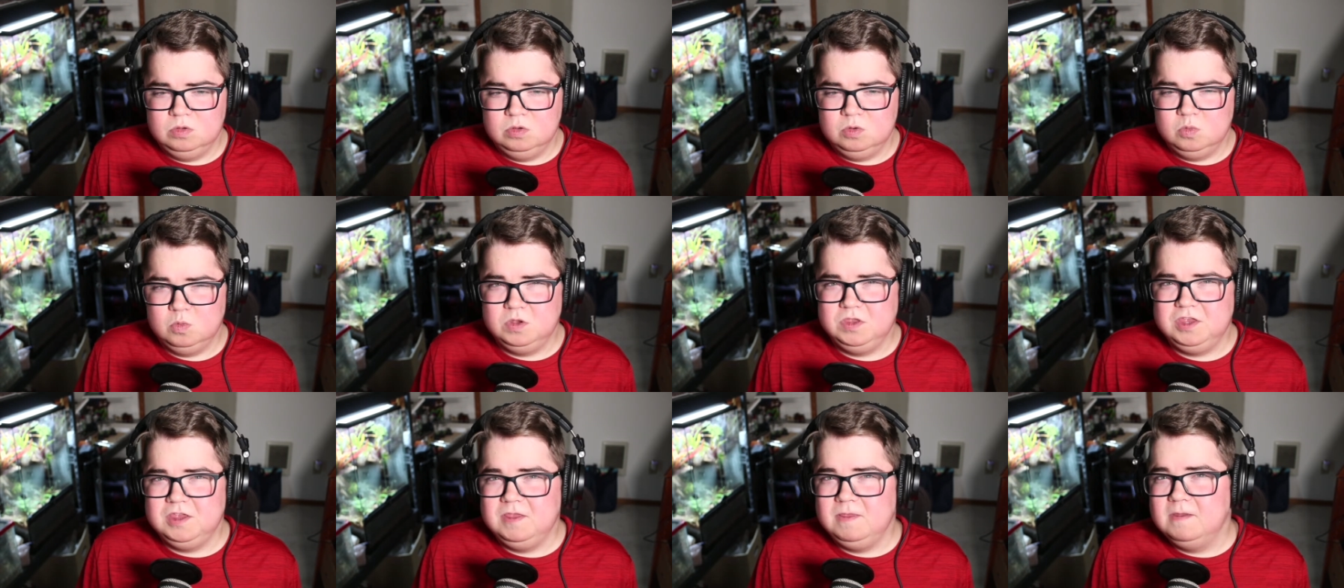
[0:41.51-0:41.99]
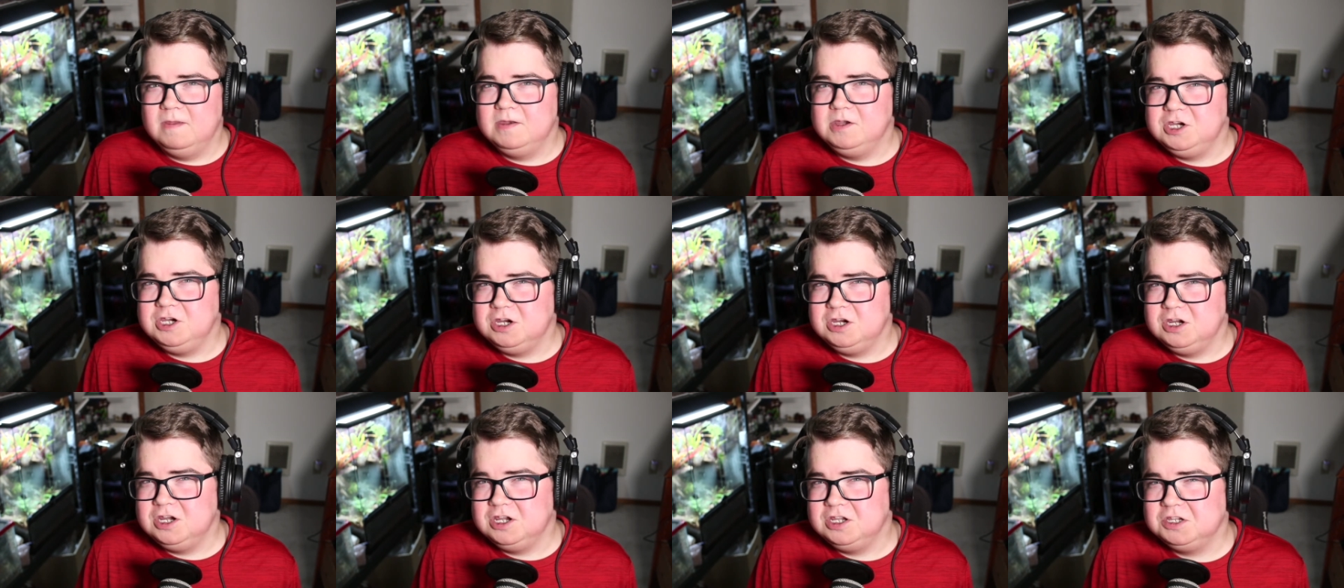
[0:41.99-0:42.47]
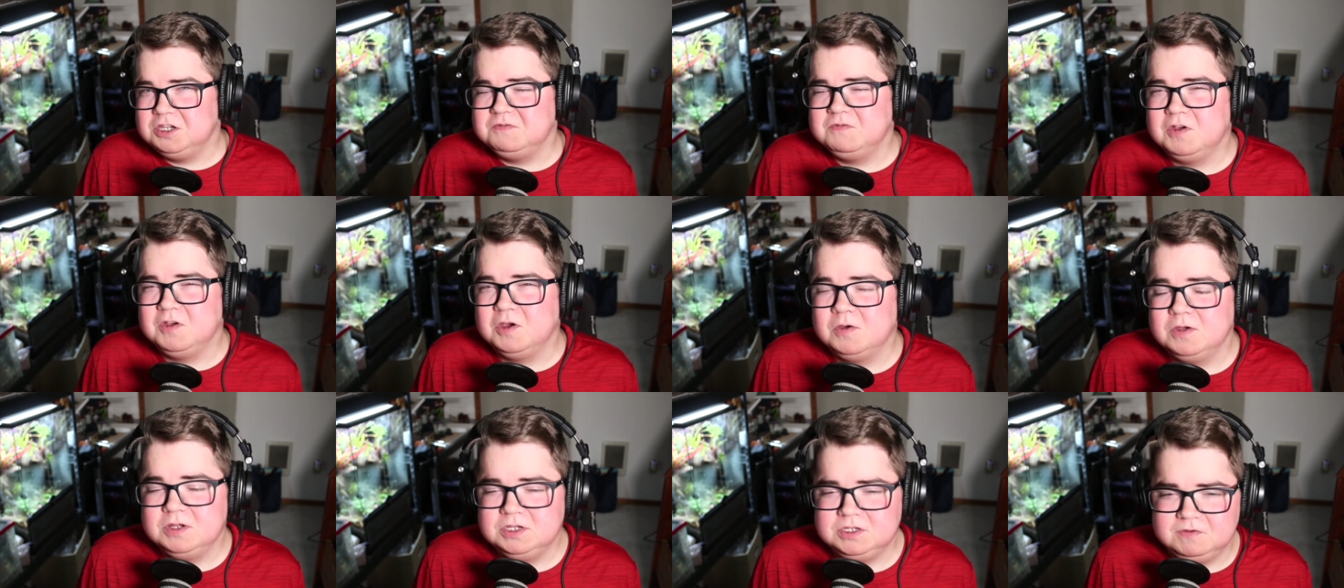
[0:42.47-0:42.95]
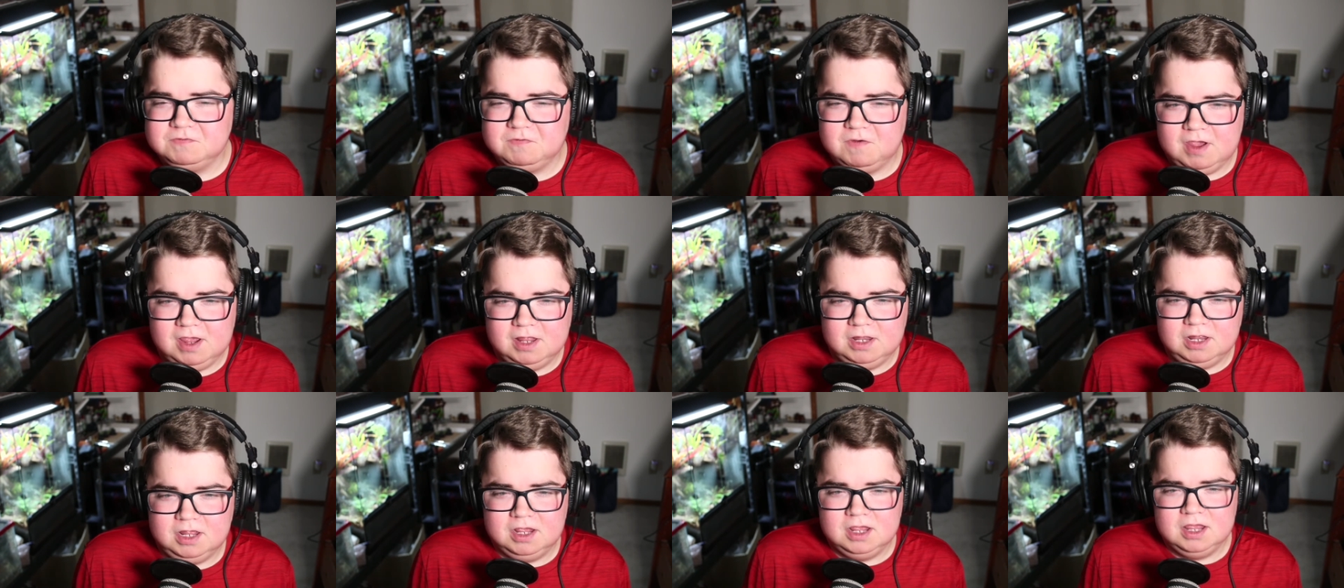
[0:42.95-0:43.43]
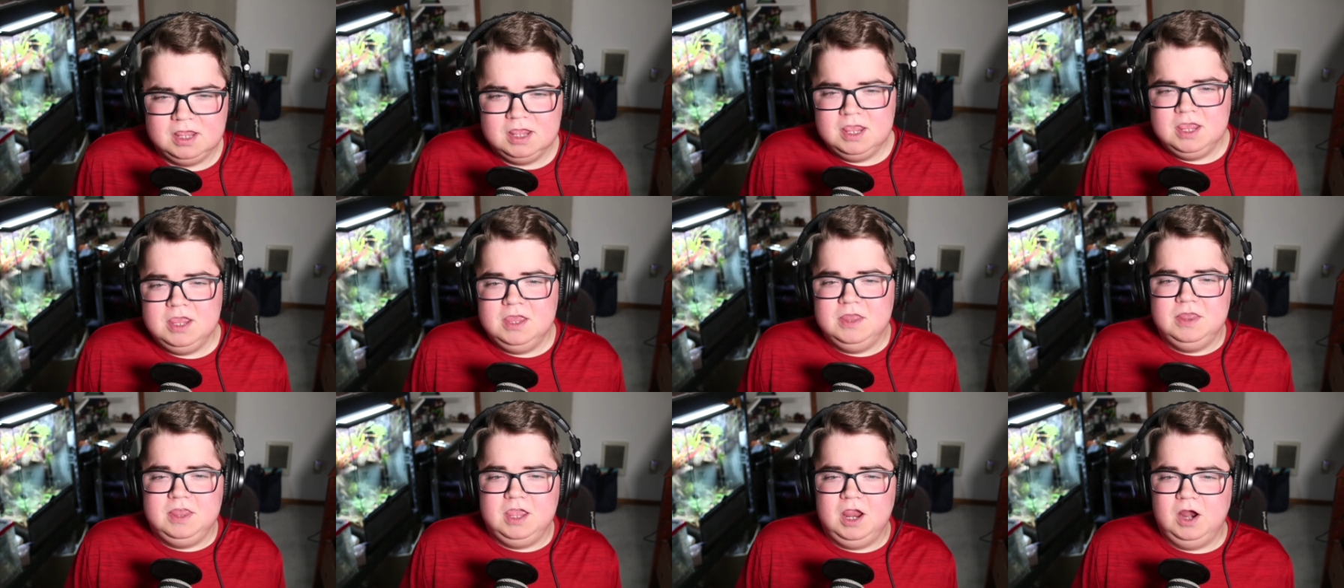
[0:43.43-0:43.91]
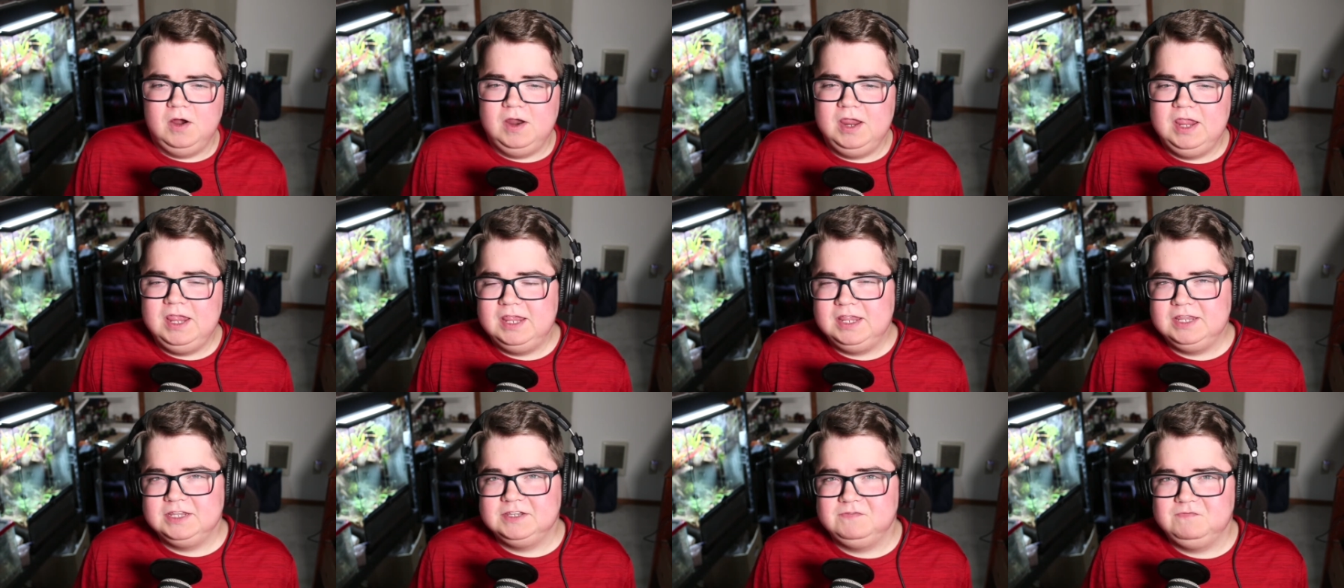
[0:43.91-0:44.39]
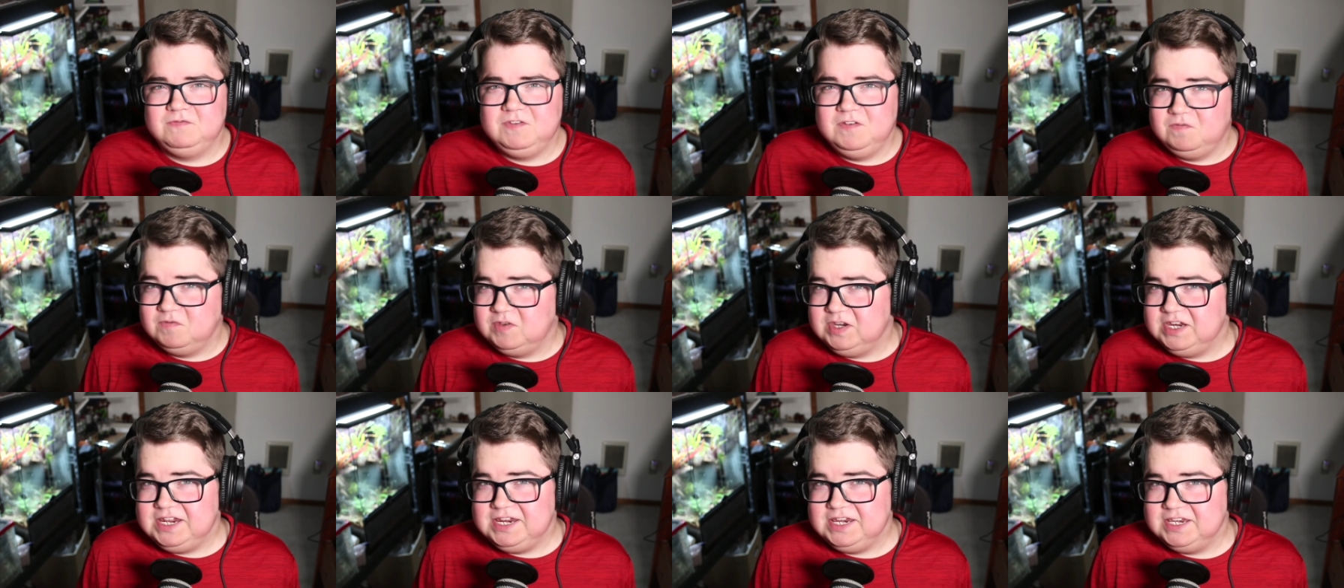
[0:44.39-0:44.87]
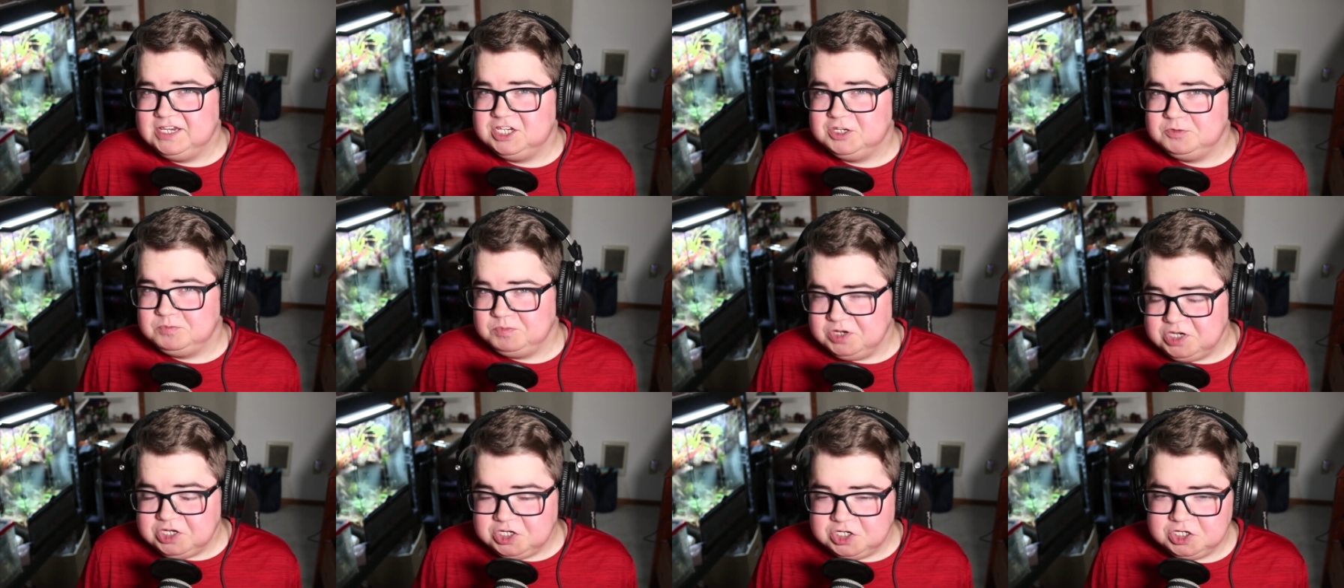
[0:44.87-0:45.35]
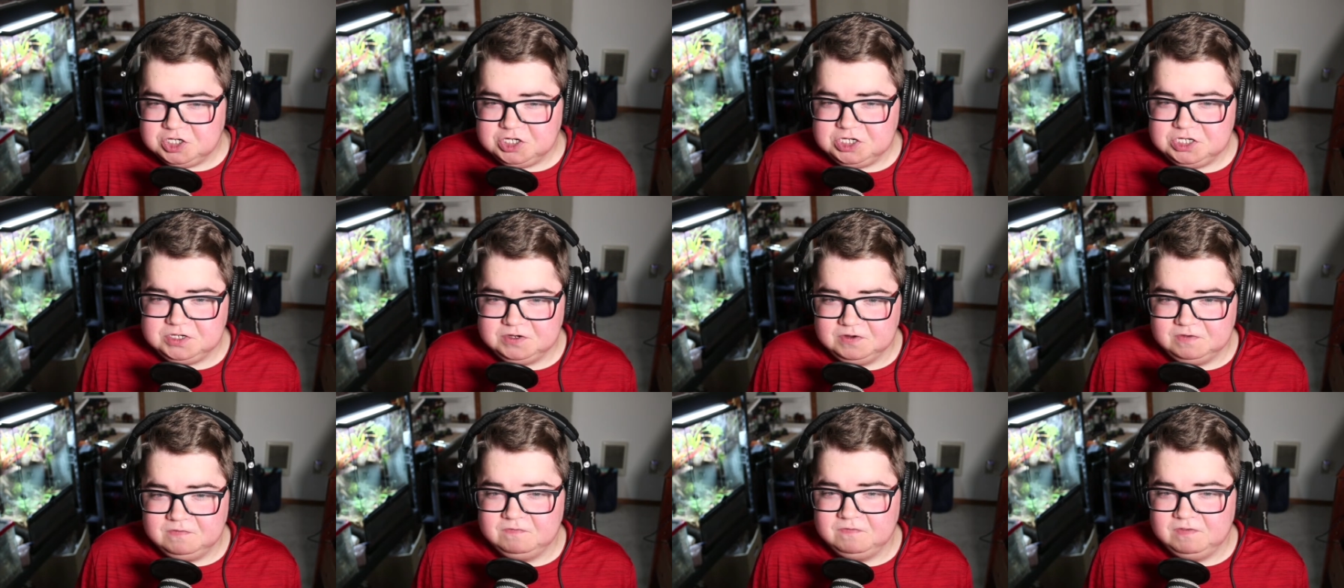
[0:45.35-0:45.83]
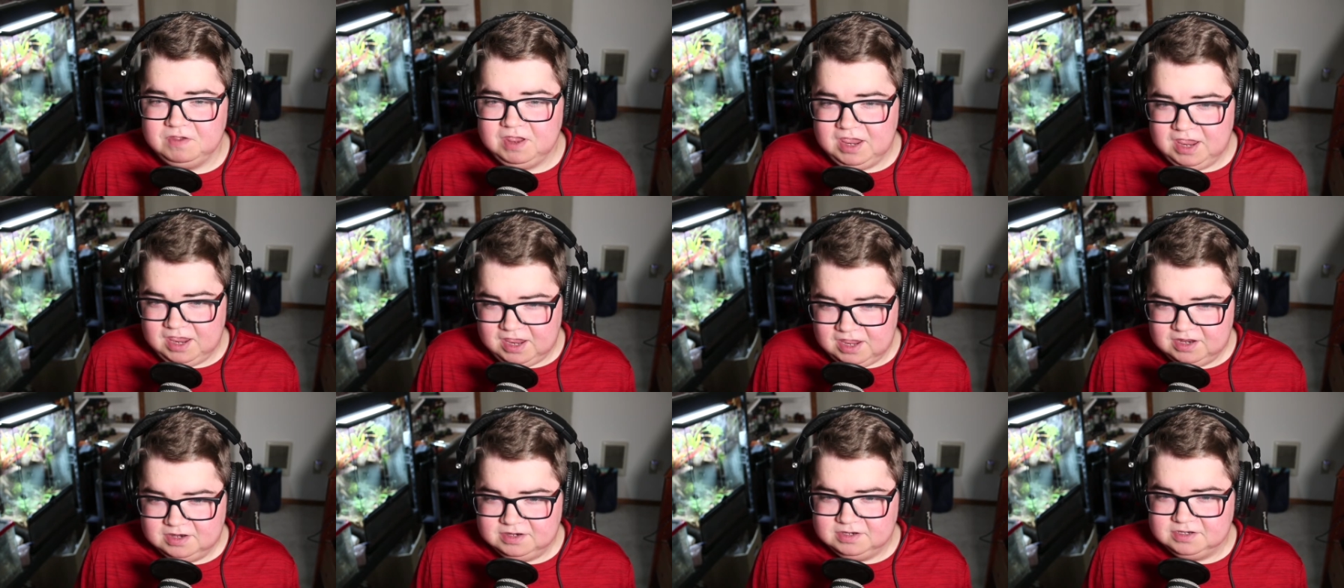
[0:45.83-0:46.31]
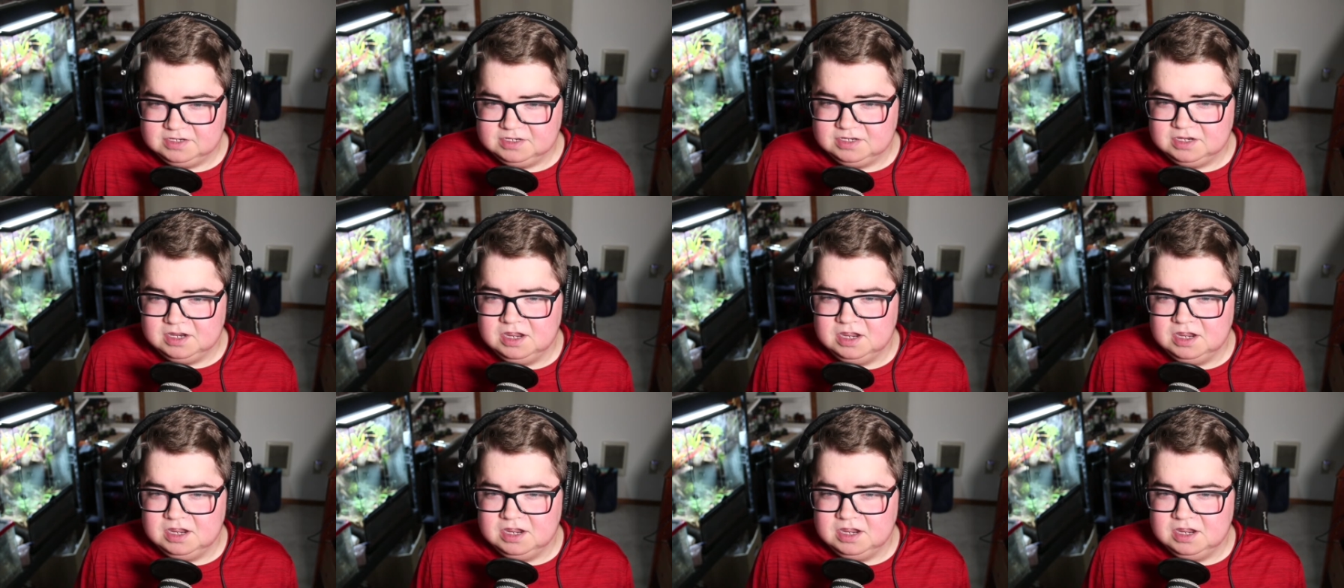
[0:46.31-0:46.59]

Within the genus of Oecophylla, there is 15 species of ants,